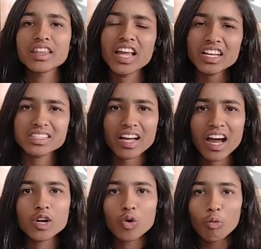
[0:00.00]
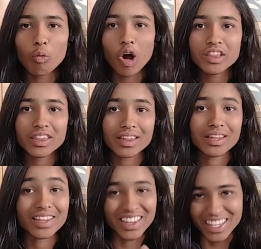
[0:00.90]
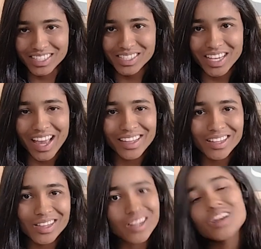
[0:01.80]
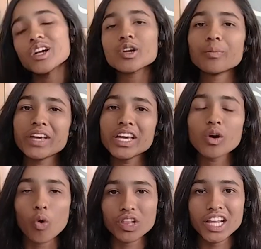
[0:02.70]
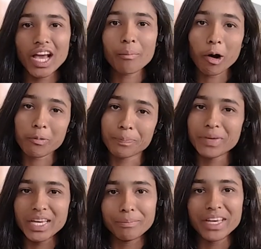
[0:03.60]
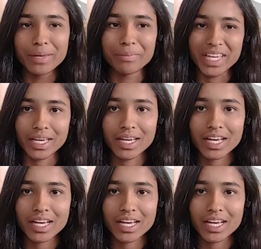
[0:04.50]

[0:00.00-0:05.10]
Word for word: next i don't want this channel to be only about me me me